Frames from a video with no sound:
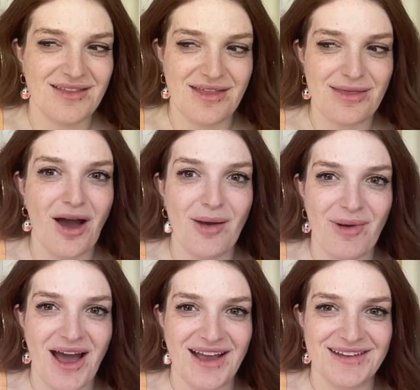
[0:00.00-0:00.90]
thought
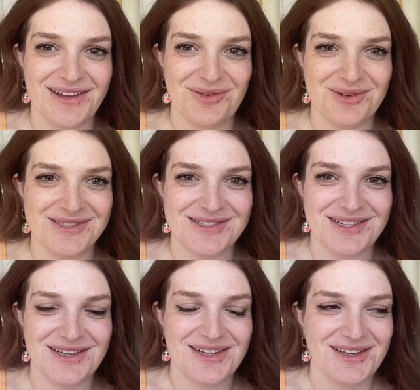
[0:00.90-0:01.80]
behind it was
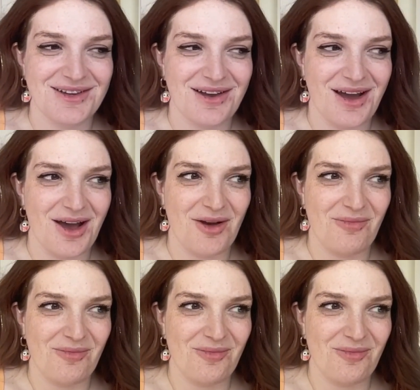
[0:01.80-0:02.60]
I don't